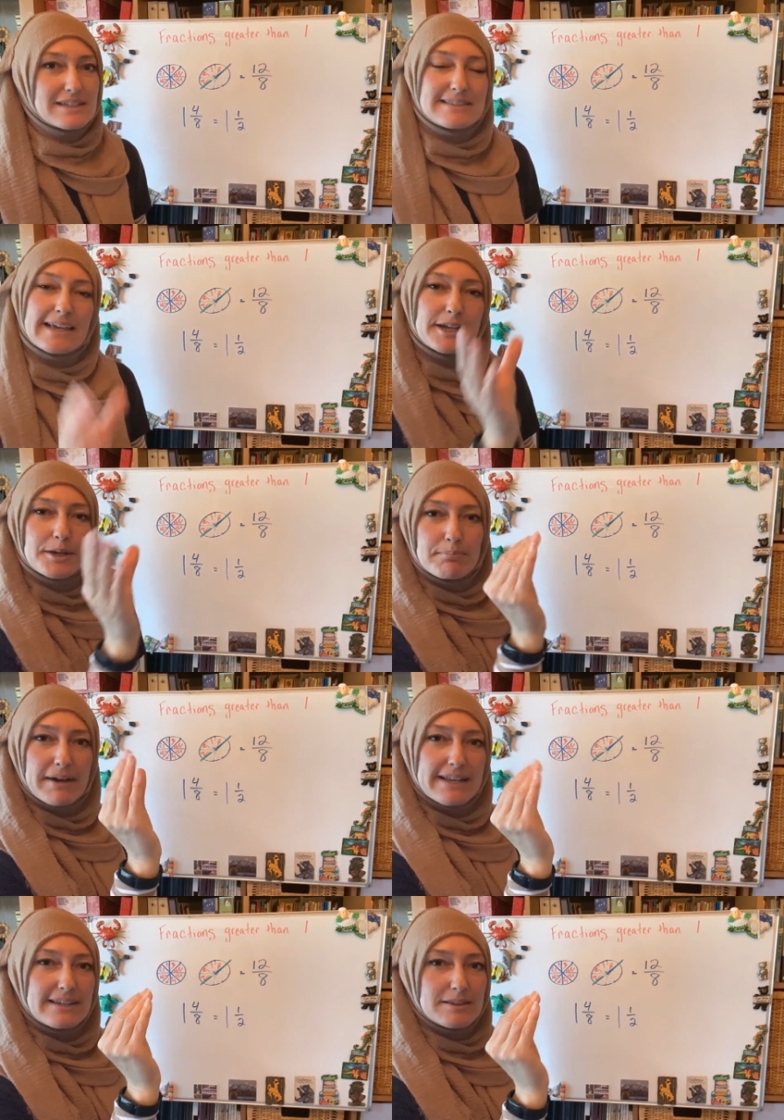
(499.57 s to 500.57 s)
It's like
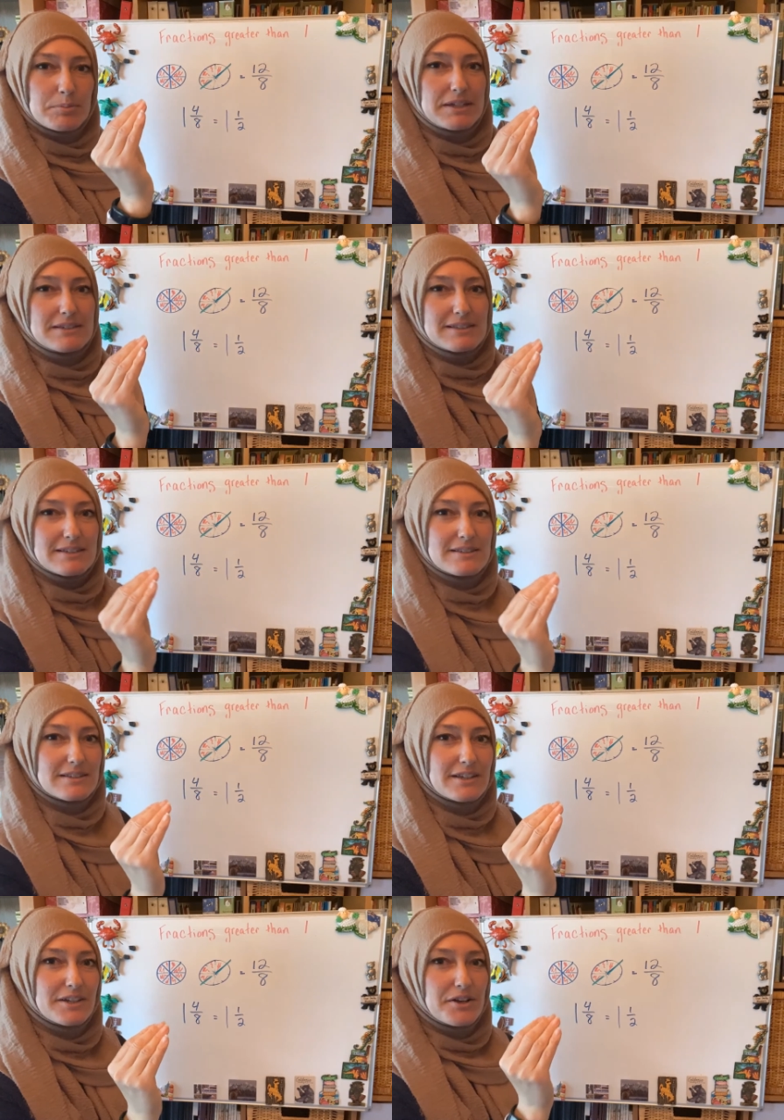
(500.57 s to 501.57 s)
combining the pieces
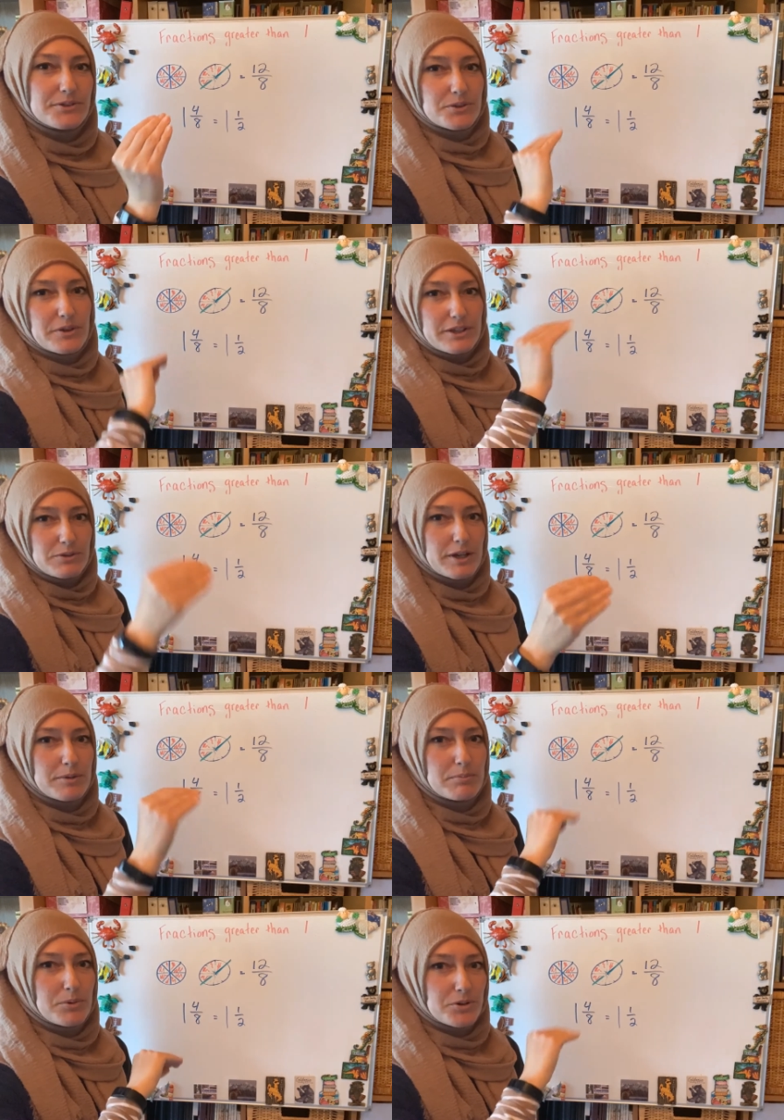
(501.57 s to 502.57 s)
so that you get
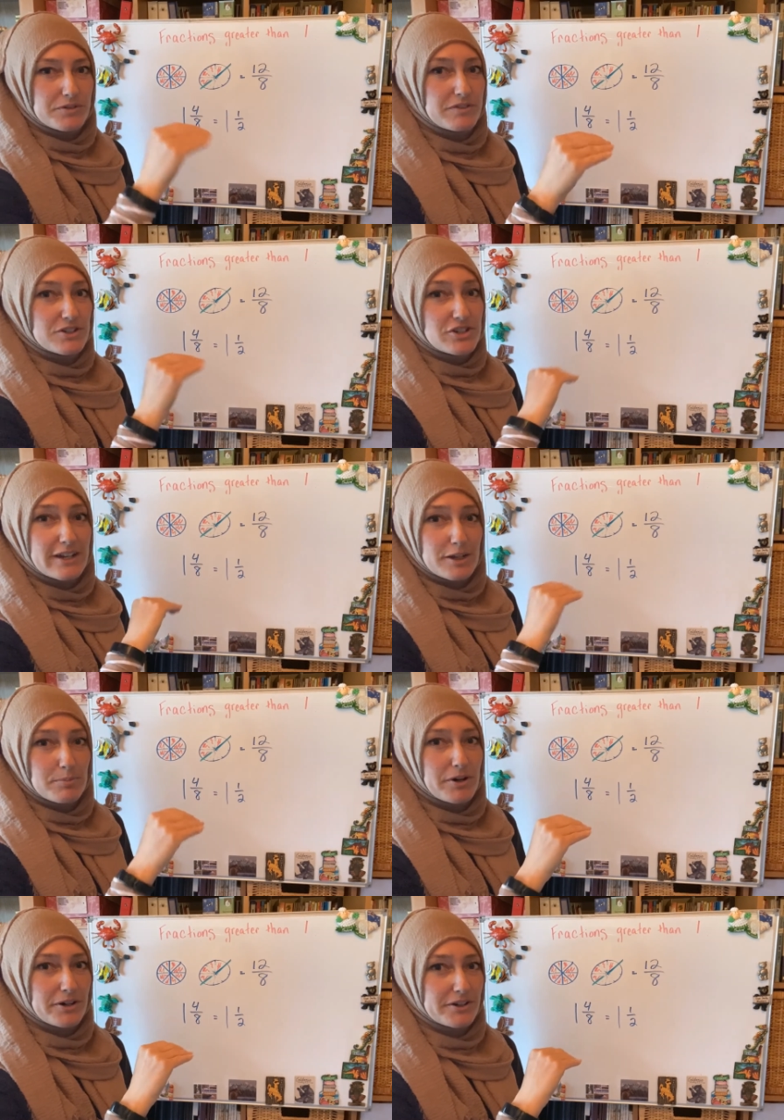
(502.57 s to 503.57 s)
more of the shaded
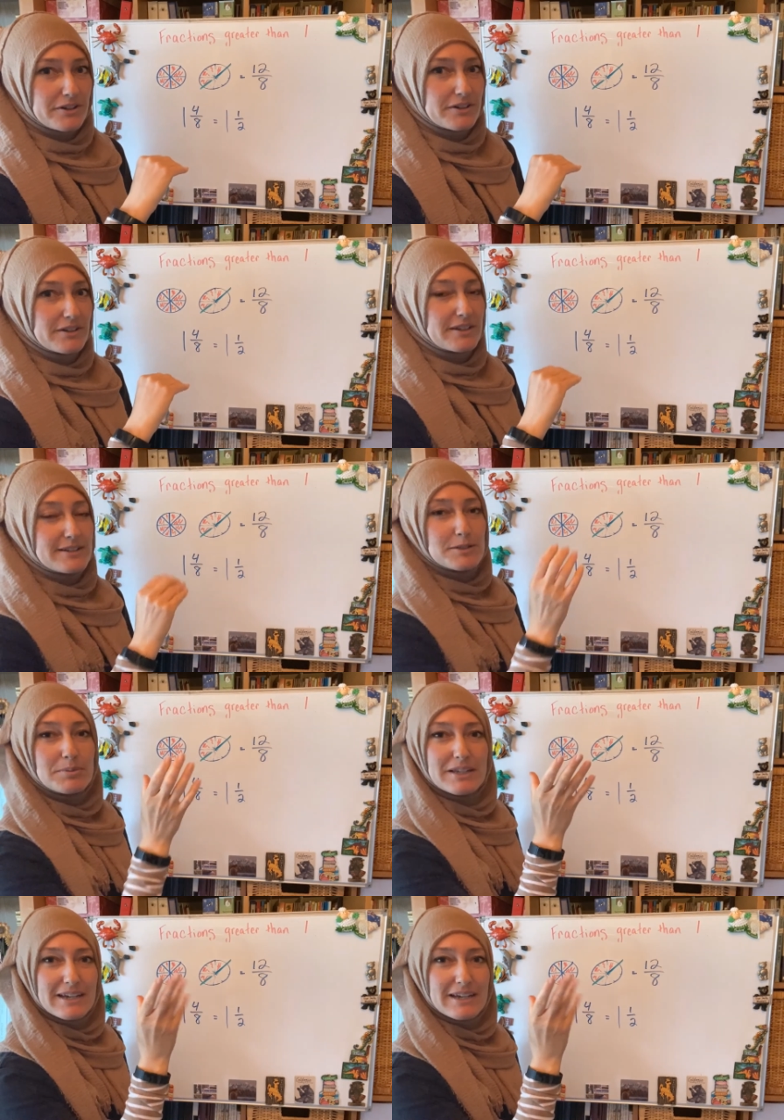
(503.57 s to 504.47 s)
part to be